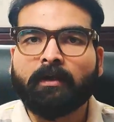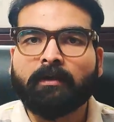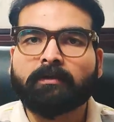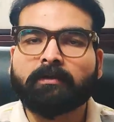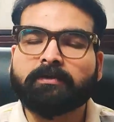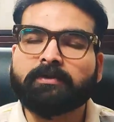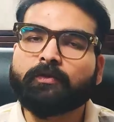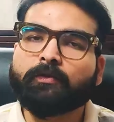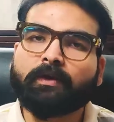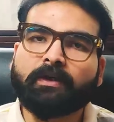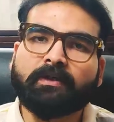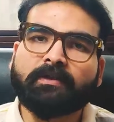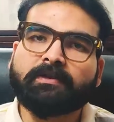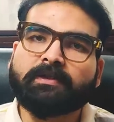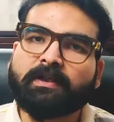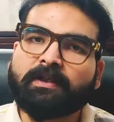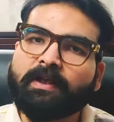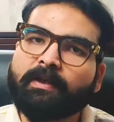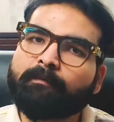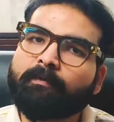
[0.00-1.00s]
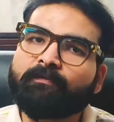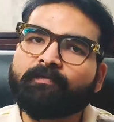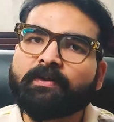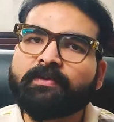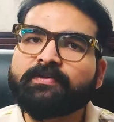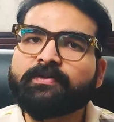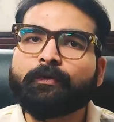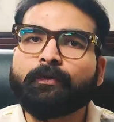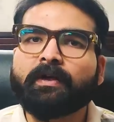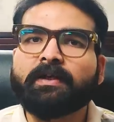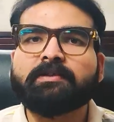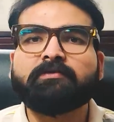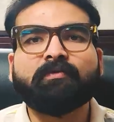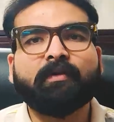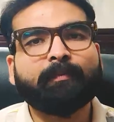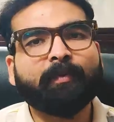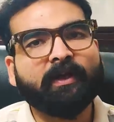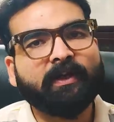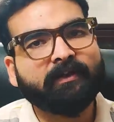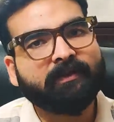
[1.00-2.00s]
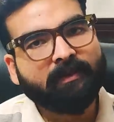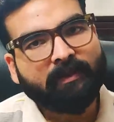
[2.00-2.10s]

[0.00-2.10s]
The name of this yoga is Vipreet